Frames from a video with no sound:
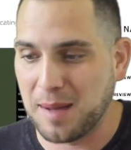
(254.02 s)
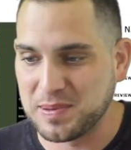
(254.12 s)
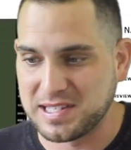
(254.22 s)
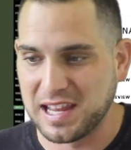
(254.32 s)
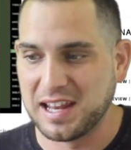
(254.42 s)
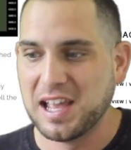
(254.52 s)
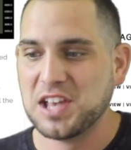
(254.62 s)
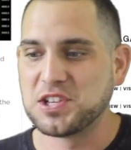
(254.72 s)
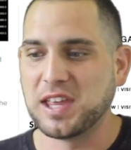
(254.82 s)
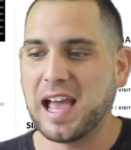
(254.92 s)
opposite.
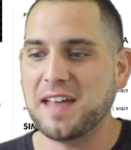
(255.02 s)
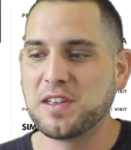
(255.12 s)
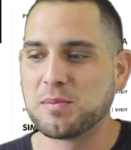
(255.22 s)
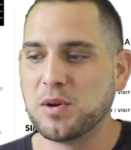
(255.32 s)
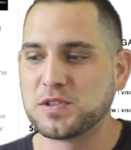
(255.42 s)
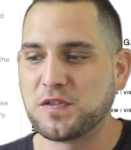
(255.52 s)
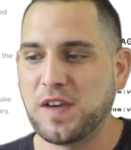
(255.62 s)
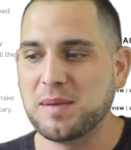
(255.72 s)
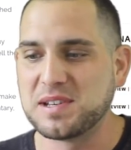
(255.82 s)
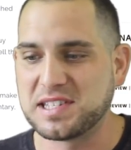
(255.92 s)
So, they had their most
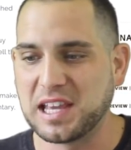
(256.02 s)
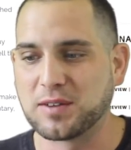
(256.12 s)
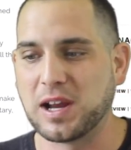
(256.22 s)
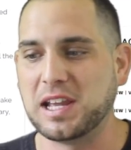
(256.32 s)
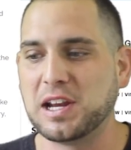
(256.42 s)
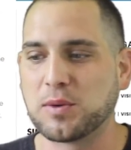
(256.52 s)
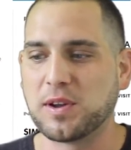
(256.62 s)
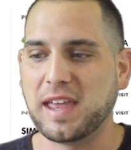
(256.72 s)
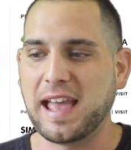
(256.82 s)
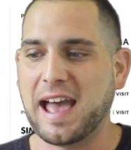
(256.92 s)
famous thing right here
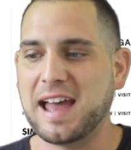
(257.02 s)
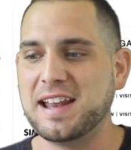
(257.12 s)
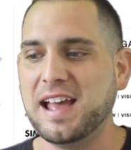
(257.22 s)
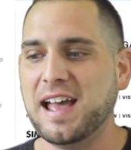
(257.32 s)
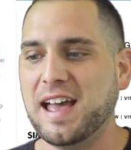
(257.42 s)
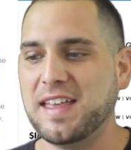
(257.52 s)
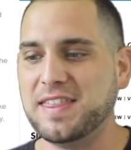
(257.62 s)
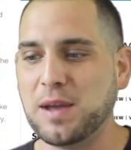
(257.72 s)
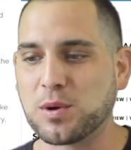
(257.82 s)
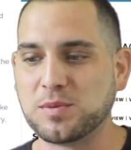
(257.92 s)
where they had
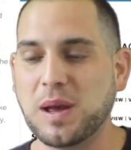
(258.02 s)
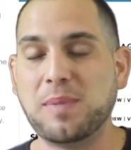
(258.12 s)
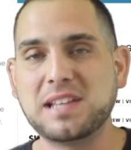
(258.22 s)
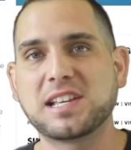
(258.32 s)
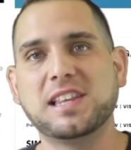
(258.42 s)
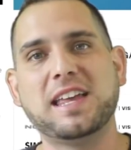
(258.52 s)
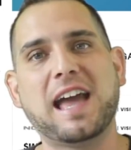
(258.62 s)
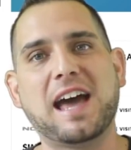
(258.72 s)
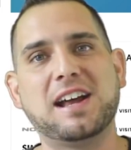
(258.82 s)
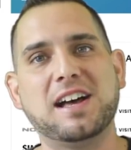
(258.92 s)
they were basically they
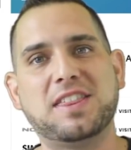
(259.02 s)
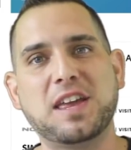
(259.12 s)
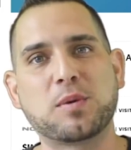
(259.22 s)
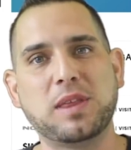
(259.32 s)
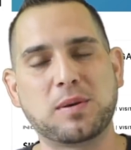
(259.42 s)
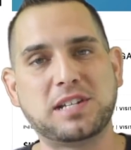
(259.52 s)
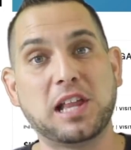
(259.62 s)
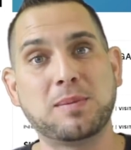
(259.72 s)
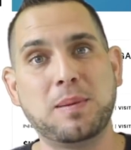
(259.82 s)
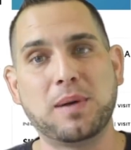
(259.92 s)
had a thing where they were
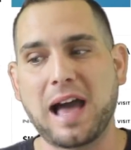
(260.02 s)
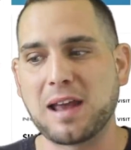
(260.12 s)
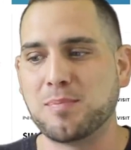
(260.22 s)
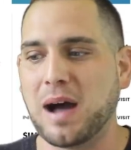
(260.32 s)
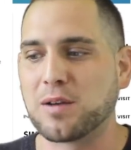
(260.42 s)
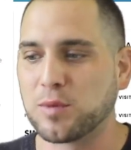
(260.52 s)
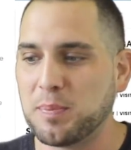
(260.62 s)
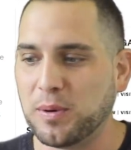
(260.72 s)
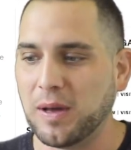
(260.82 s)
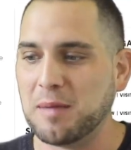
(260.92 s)
telling people how to buy
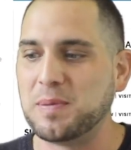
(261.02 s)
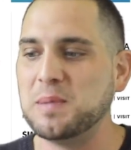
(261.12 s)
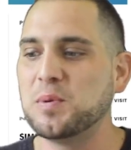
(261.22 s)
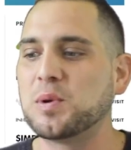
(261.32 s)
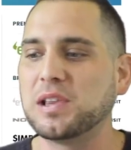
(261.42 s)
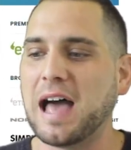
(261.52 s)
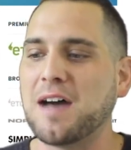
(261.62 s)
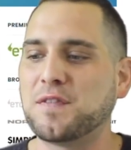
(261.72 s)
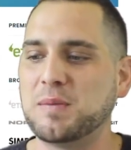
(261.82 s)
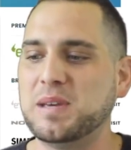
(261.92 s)
Ripple, and people were
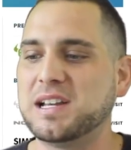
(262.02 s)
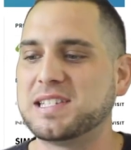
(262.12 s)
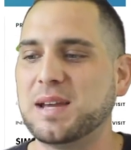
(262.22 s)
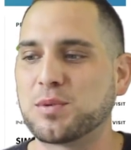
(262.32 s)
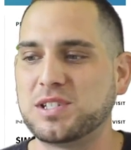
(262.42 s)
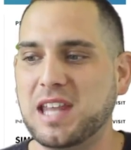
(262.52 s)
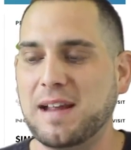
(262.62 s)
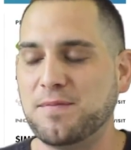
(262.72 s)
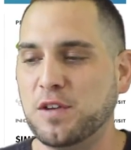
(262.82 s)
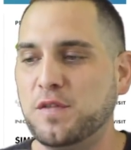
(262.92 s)
laughing because they were
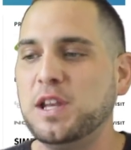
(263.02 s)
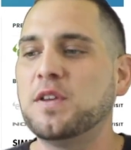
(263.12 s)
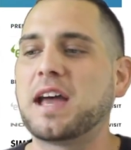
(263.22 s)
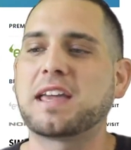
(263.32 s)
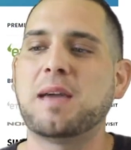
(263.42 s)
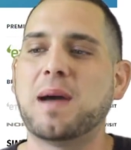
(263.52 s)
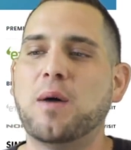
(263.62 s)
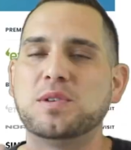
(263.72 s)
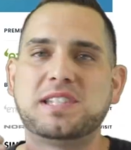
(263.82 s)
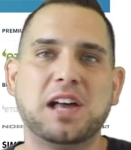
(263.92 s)
they the video that came
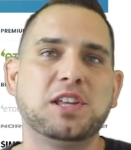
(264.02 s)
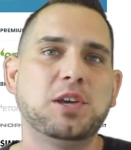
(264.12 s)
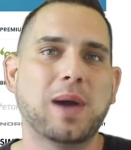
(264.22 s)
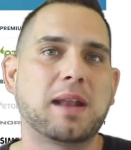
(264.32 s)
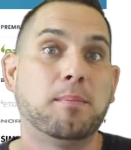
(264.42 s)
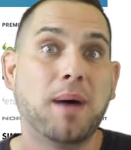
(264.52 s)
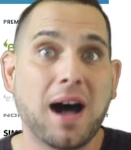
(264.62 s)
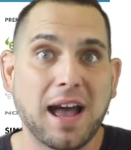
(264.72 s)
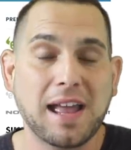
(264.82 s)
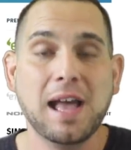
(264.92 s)
out was telling you how to
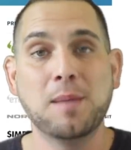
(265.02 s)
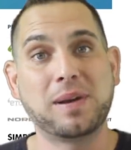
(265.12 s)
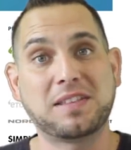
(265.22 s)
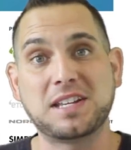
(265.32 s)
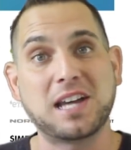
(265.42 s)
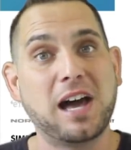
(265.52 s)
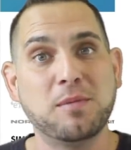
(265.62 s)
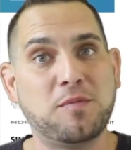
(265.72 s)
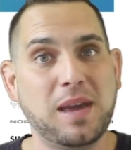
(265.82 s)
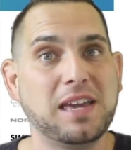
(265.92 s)
buy, but at the
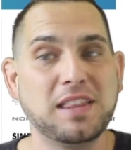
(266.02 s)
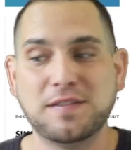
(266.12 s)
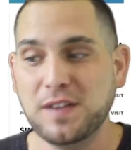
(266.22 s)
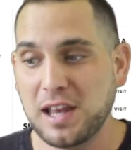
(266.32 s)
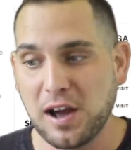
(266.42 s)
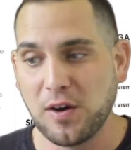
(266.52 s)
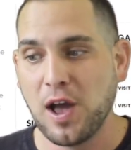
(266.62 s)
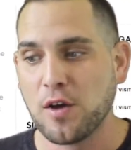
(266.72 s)
time of making the video,